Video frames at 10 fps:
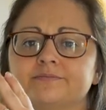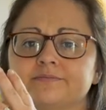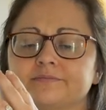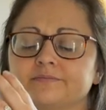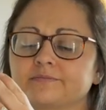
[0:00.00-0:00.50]

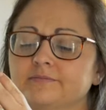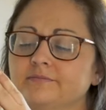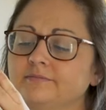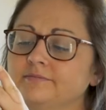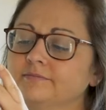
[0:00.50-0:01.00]

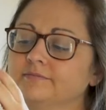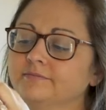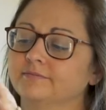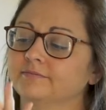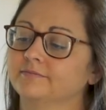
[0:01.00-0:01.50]

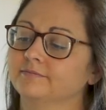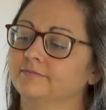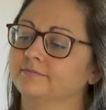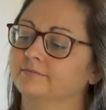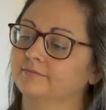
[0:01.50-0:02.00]

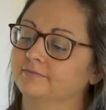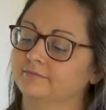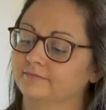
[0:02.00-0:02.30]
(silence)